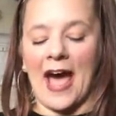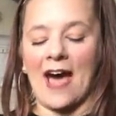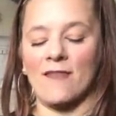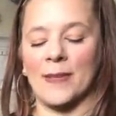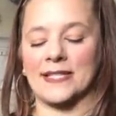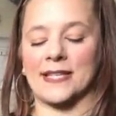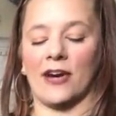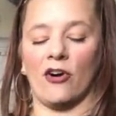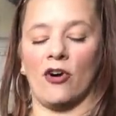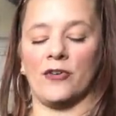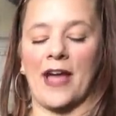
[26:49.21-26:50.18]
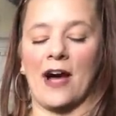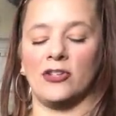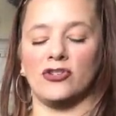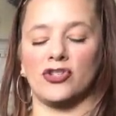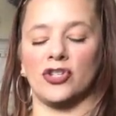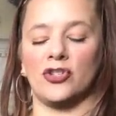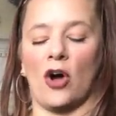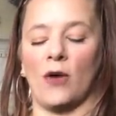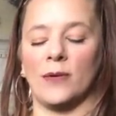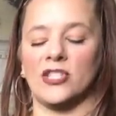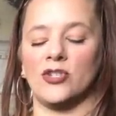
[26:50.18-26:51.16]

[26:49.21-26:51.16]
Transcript: I have mascara on now, and you should always